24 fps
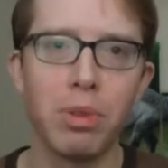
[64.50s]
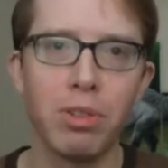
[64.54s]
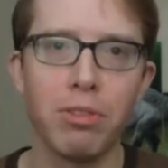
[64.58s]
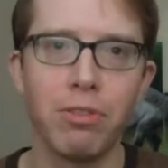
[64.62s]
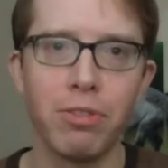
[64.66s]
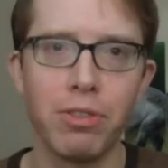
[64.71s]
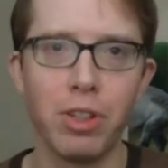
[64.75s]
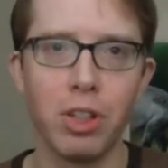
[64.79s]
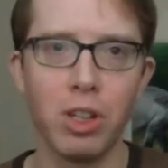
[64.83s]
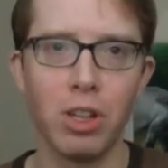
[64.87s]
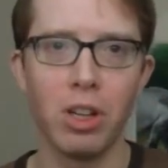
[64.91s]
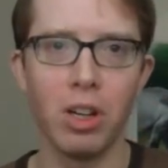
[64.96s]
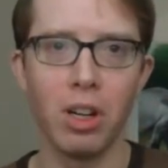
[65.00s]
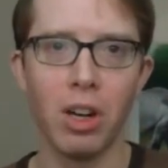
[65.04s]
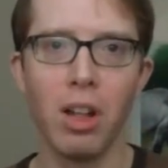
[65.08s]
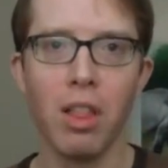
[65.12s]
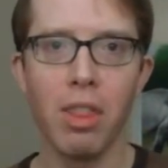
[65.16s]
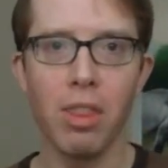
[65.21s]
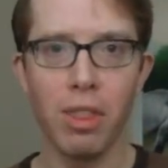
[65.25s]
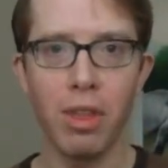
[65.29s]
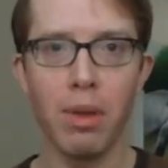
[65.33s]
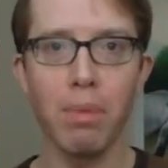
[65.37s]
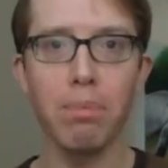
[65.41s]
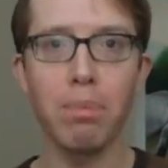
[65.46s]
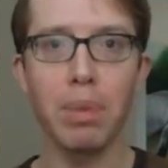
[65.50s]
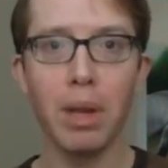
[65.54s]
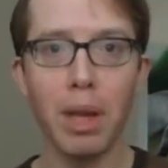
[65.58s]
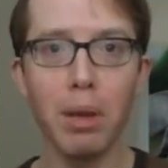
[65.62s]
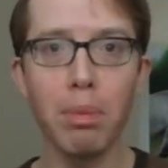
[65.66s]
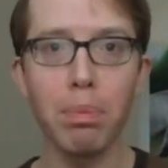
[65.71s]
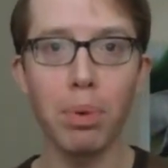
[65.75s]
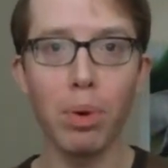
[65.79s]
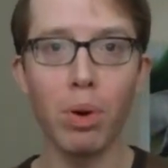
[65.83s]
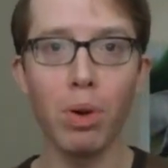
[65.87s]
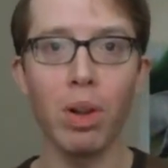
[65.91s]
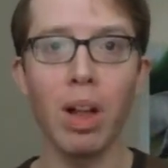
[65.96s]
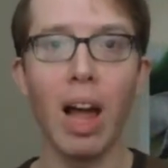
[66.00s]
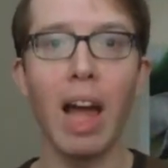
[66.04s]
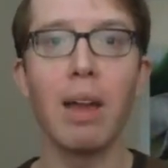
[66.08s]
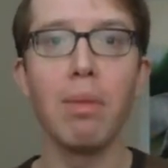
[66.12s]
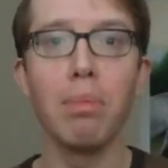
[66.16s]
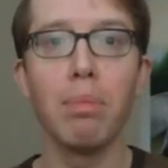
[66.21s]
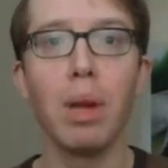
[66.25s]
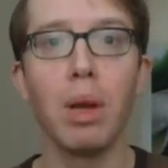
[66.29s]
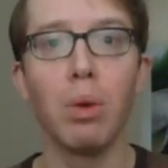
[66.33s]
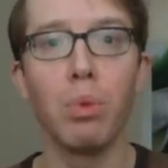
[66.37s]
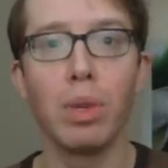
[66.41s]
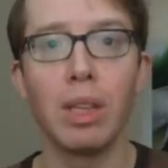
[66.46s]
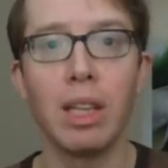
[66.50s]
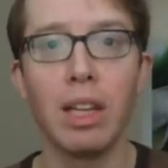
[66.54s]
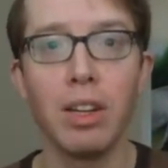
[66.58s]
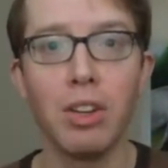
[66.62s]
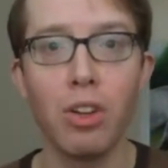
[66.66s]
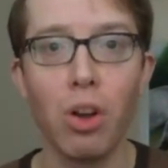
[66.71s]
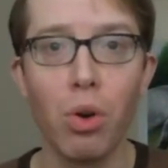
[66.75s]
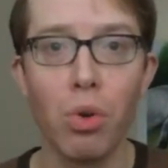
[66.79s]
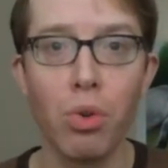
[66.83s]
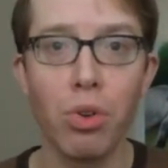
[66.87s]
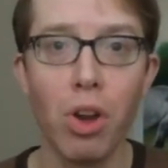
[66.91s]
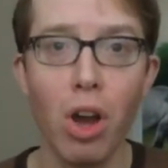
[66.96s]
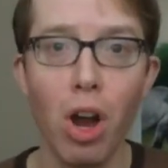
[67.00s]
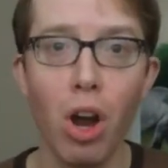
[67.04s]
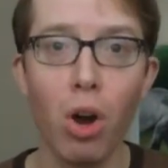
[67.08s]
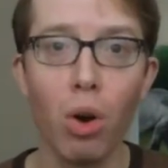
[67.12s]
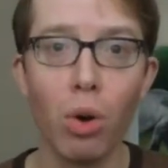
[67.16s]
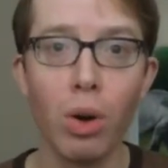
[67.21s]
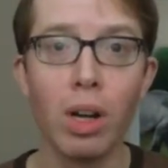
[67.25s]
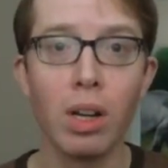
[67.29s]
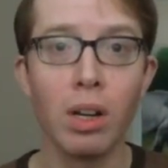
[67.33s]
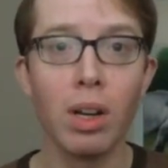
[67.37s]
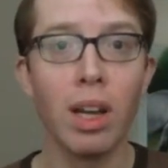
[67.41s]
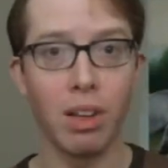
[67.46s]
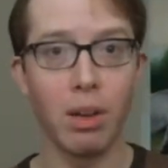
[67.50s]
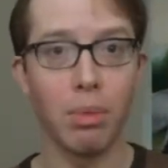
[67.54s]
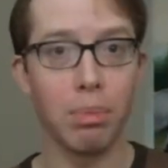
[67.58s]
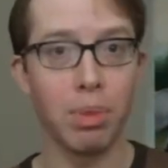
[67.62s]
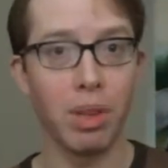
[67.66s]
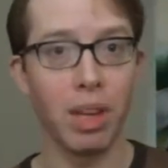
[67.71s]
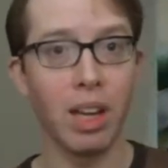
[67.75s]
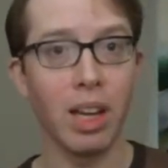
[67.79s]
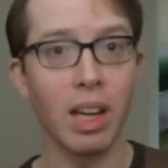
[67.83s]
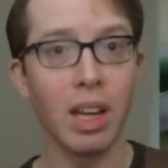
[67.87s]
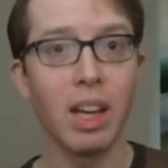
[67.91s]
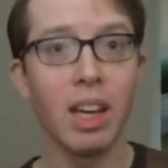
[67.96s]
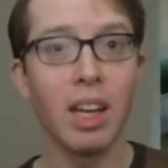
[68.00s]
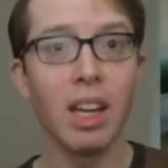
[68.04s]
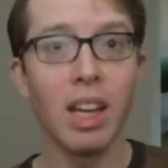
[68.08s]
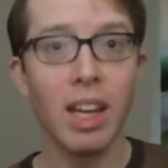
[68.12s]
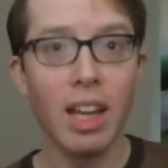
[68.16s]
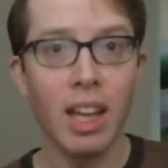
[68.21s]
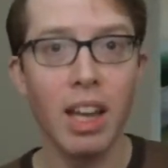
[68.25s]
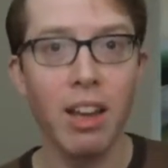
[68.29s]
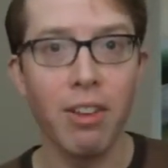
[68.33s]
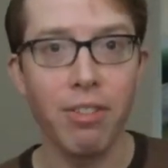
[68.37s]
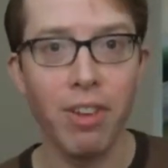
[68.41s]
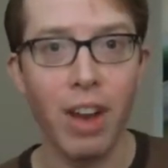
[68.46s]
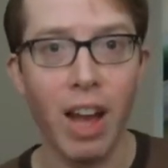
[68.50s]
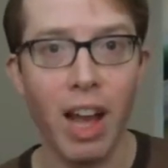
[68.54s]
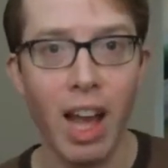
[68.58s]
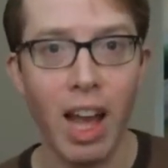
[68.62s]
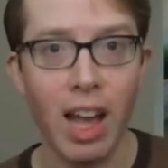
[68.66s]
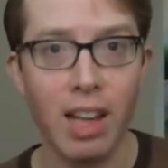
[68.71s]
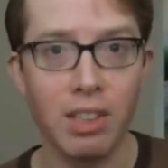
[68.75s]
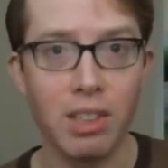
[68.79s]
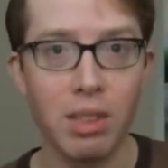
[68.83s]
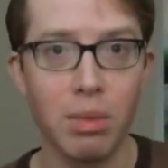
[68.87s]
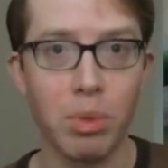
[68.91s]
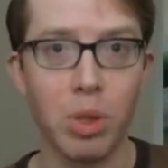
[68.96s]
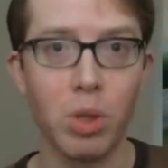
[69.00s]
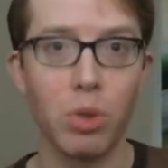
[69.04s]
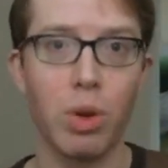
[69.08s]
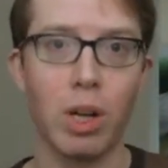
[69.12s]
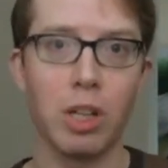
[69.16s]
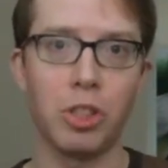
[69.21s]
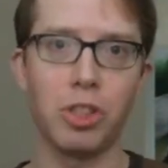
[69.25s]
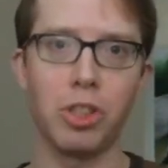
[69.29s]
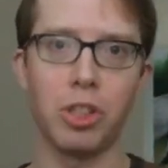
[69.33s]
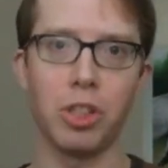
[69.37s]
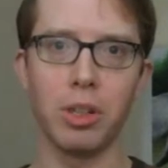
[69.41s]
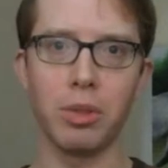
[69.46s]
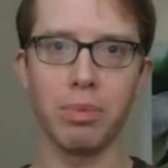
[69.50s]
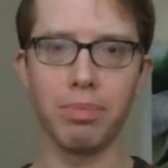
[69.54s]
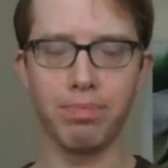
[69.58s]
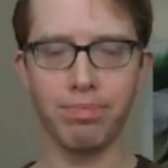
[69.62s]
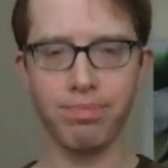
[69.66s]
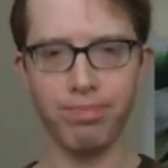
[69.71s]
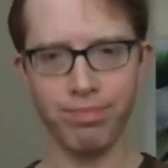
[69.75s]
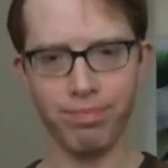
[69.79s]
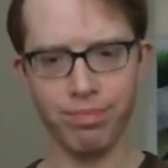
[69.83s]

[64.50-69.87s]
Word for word: prefer that people admit when they don't know something if I ask them a question.